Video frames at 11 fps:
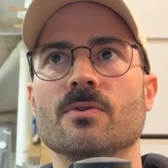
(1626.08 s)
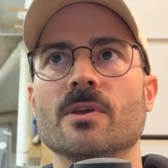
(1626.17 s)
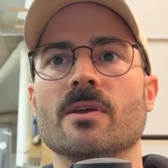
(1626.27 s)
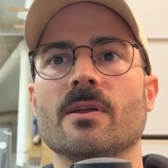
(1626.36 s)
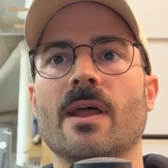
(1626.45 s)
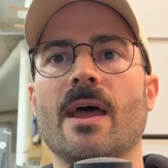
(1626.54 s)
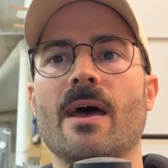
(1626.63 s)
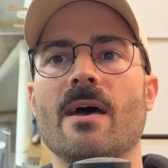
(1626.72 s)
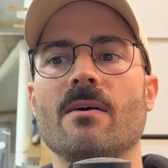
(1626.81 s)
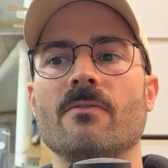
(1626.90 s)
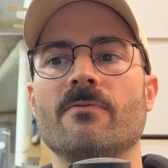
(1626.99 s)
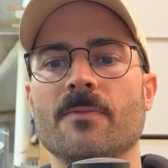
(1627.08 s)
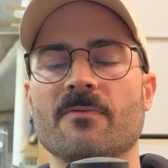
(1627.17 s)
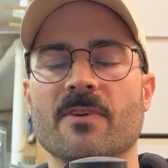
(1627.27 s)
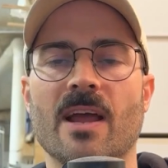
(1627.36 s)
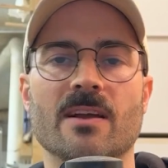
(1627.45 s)
can have
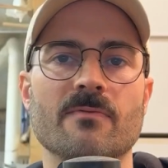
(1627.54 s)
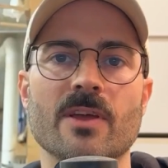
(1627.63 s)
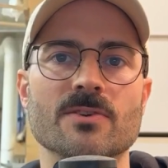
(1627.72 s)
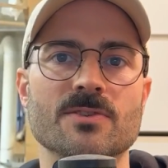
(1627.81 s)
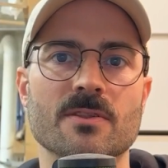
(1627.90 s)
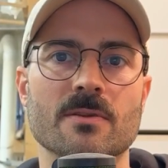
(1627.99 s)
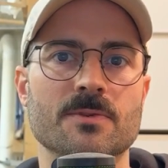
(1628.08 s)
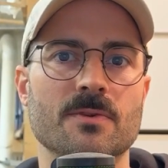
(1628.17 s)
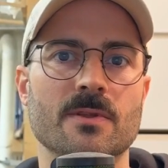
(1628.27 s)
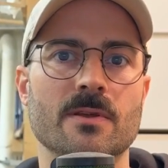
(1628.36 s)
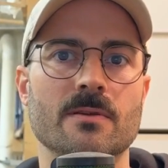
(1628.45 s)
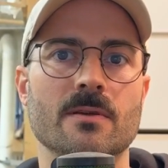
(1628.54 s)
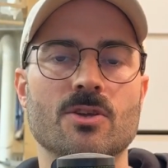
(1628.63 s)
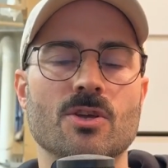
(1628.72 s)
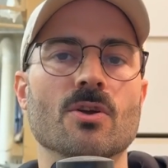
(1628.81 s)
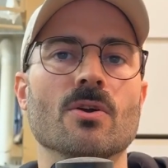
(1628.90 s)
different activators in them so they
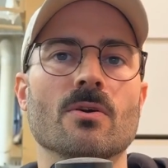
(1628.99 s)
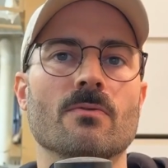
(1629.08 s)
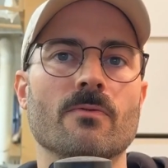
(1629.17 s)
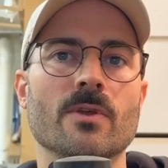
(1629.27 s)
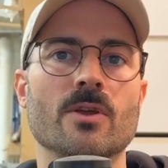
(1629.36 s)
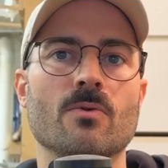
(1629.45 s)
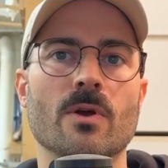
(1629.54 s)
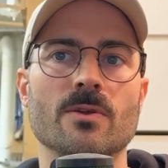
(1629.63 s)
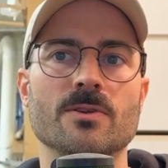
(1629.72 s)
cure really quickly.